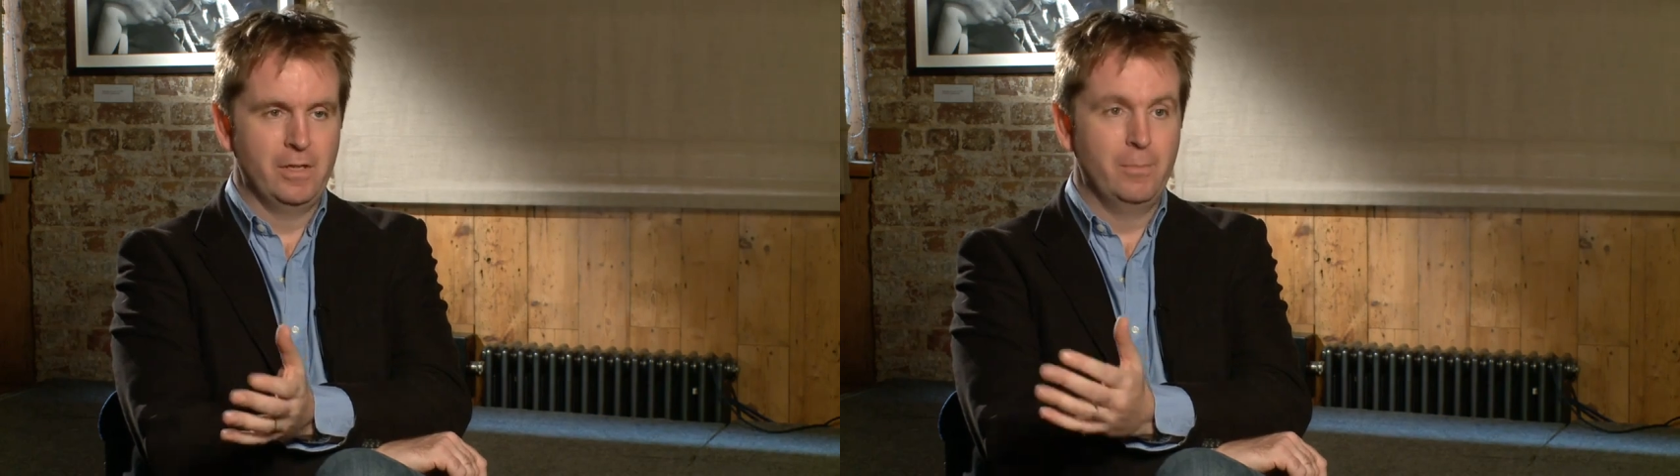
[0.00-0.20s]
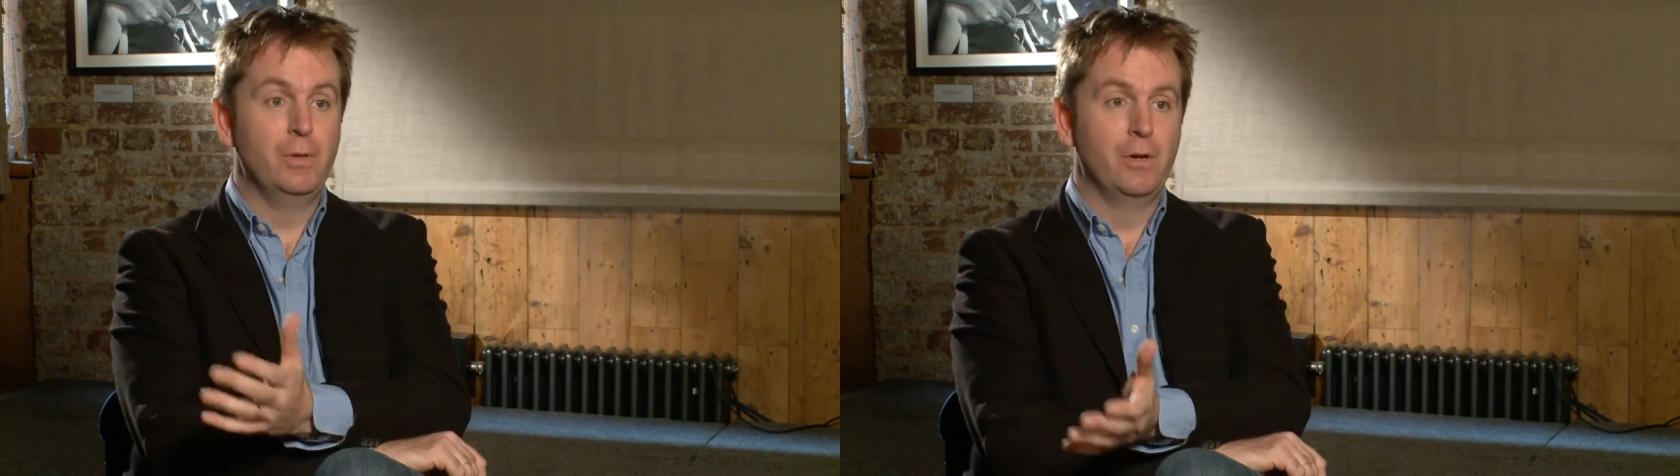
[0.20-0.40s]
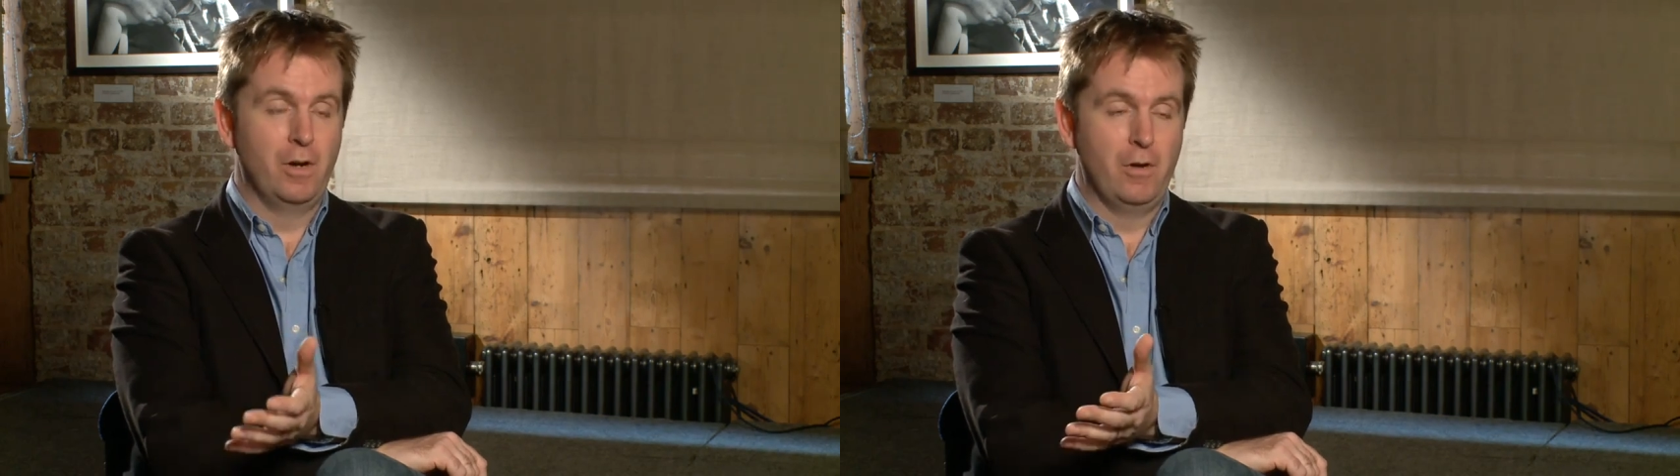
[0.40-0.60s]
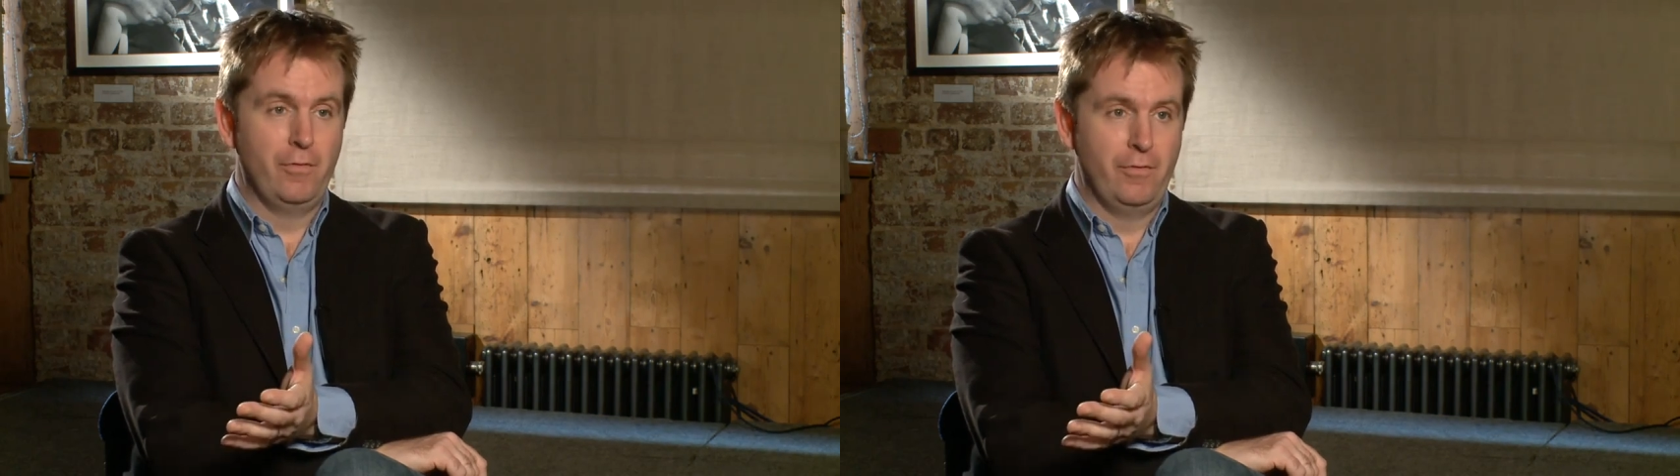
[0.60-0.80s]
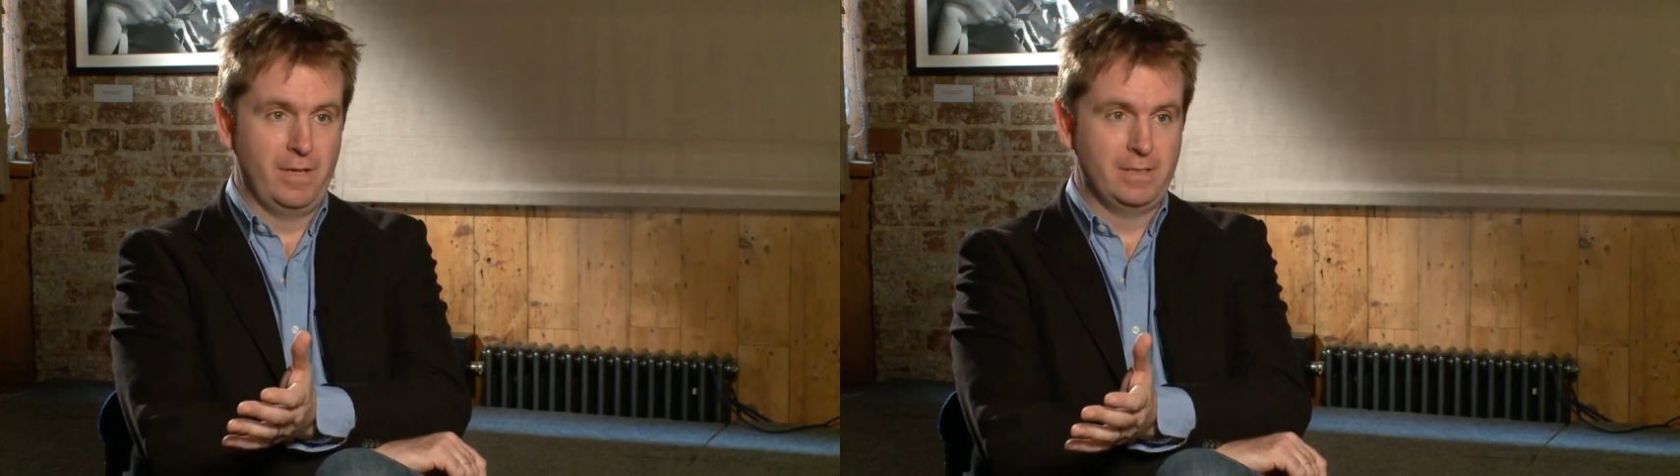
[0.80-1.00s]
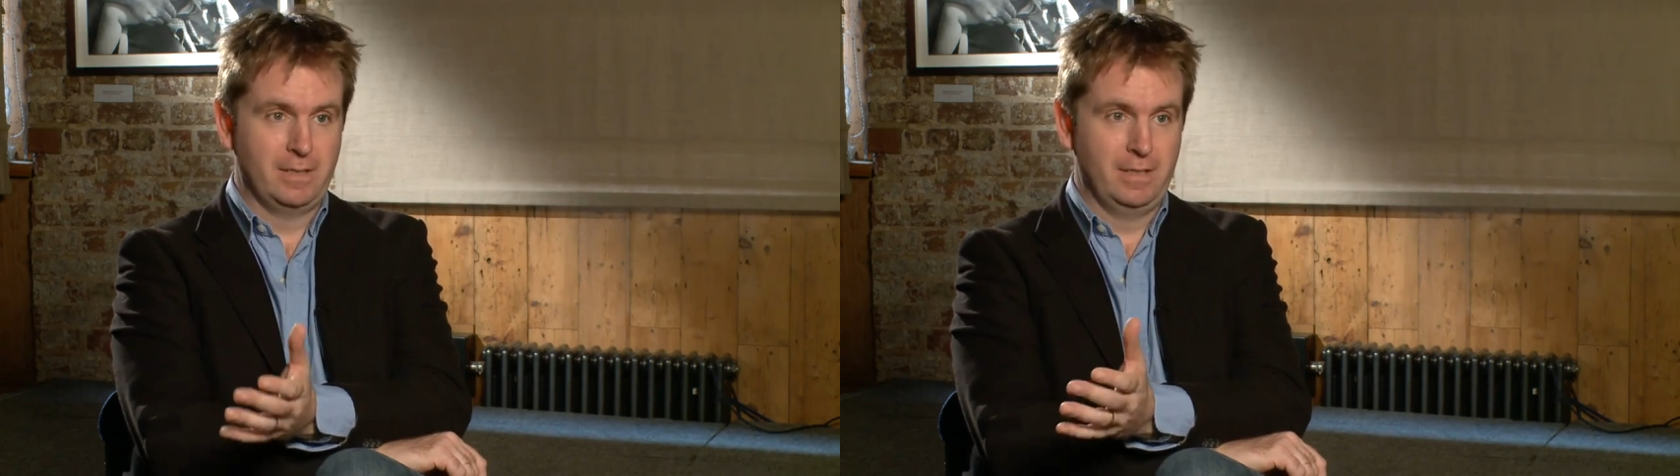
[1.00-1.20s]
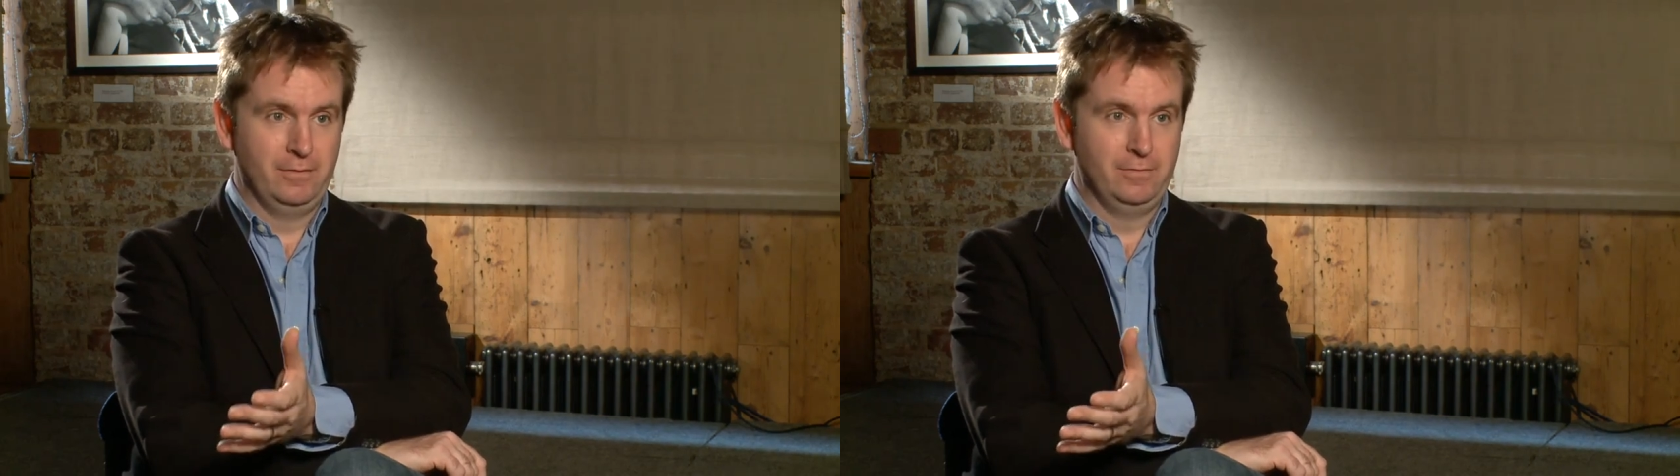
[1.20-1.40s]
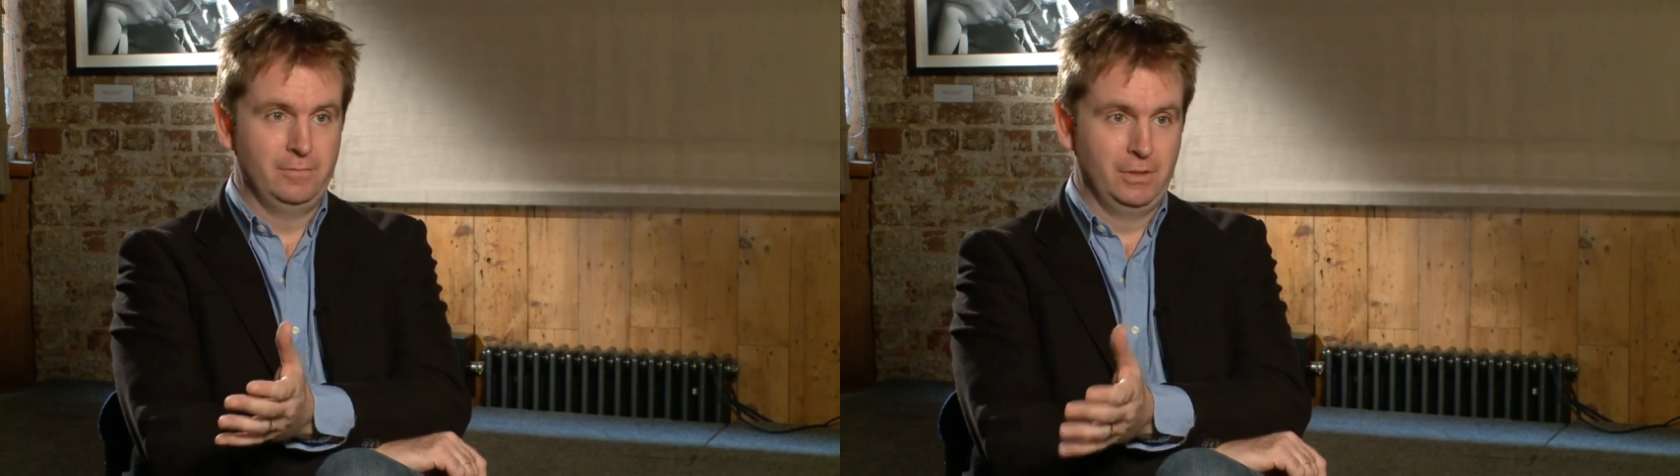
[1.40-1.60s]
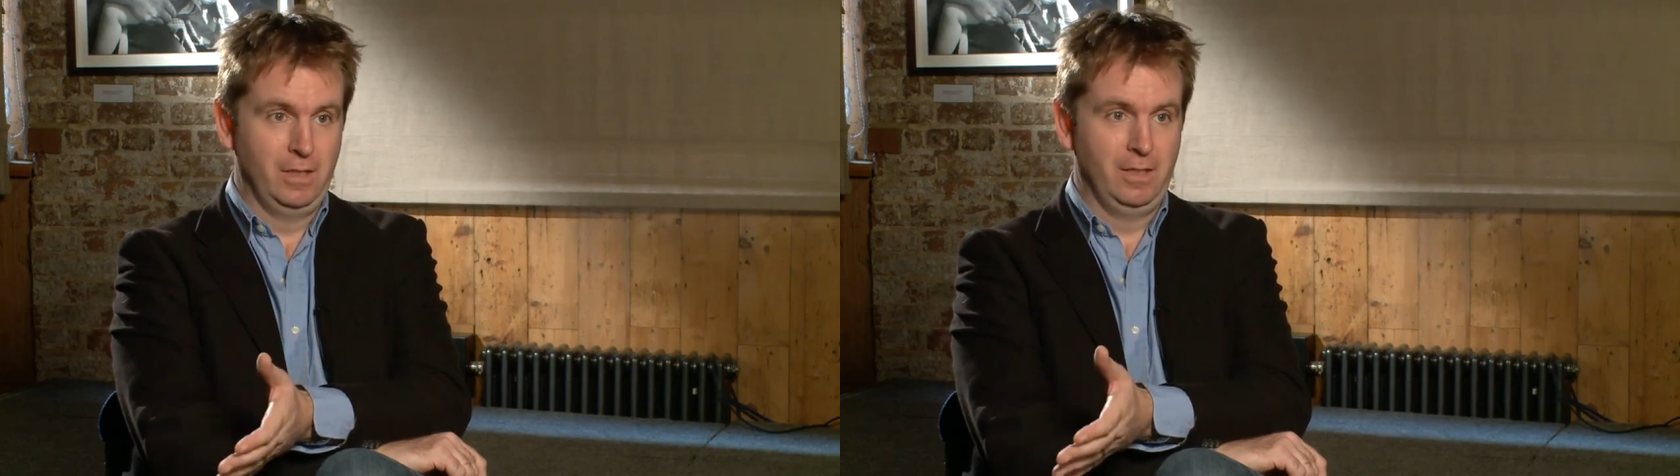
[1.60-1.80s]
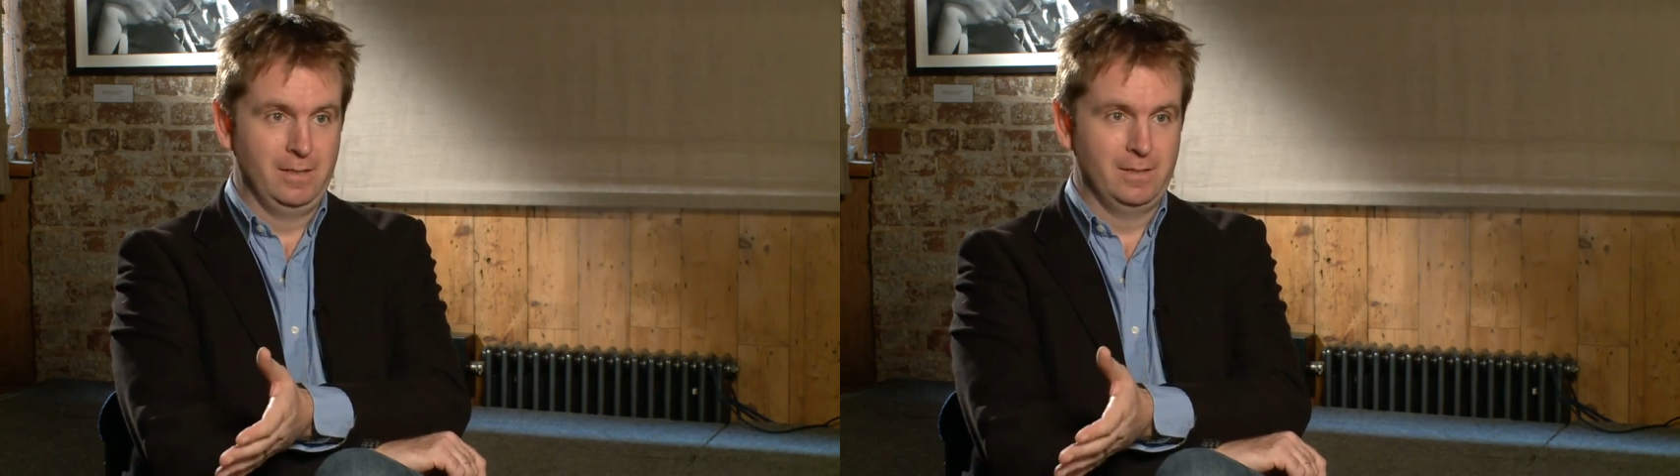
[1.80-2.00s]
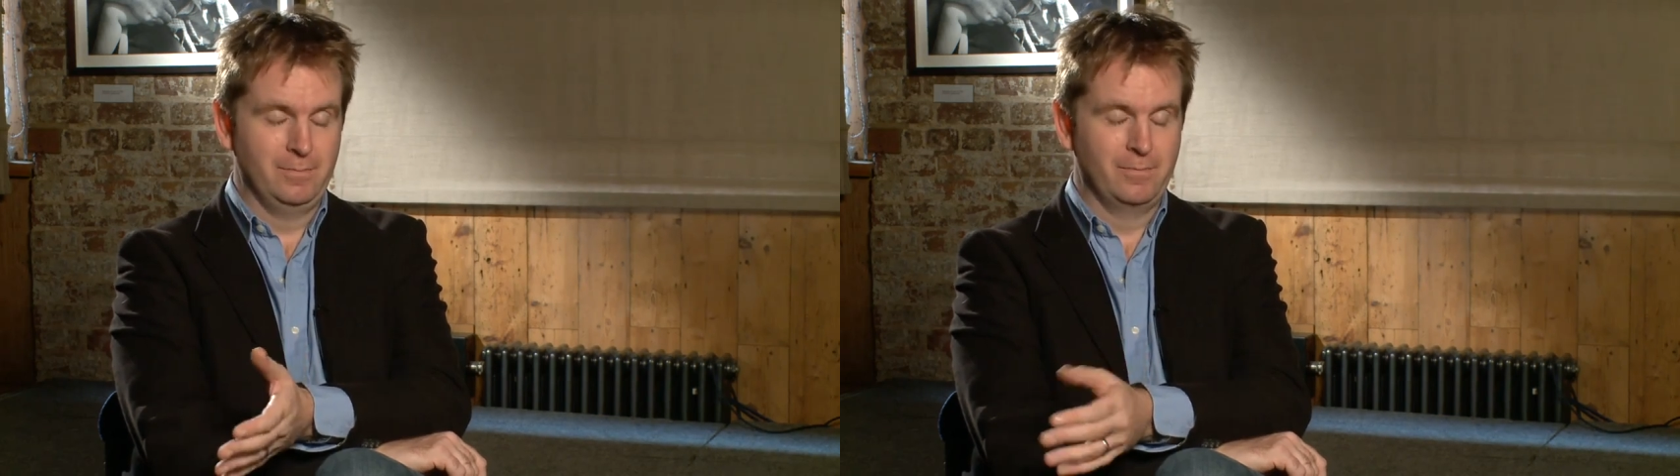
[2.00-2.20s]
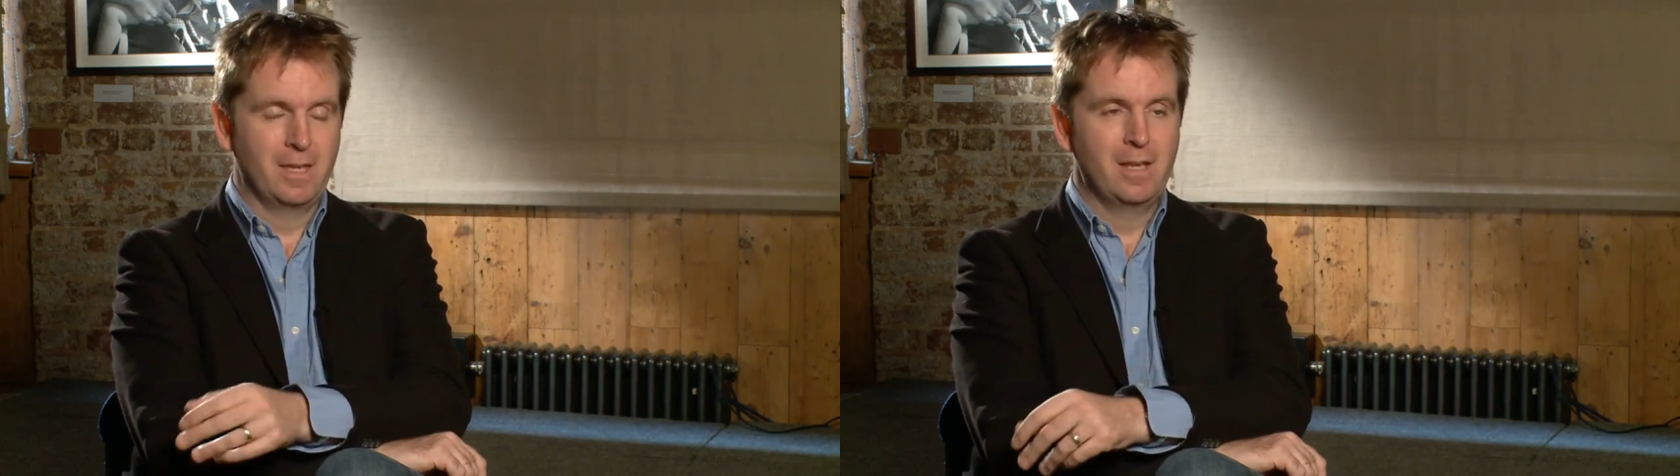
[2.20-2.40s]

the Bureau of Investigative Journalism,